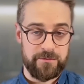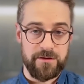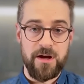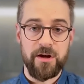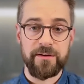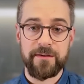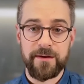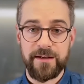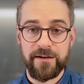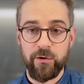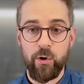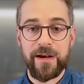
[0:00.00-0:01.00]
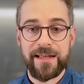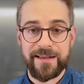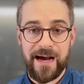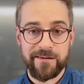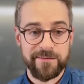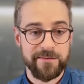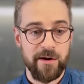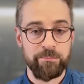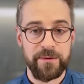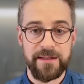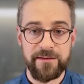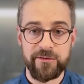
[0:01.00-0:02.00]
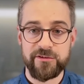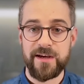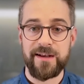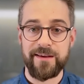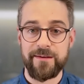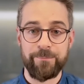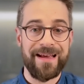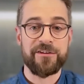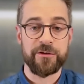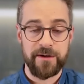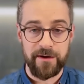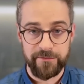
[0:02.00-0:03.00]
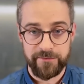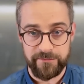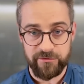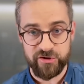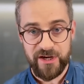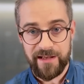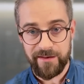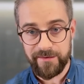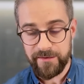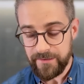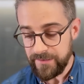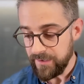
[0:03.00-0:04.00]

a lot in the oil and gas companies like Petronas and Shell.